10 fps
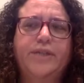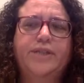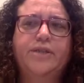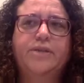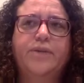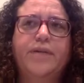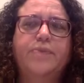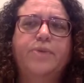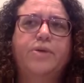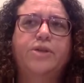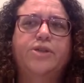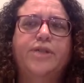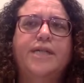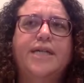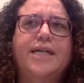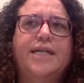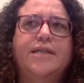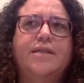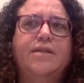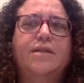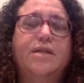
I started writing poetry, and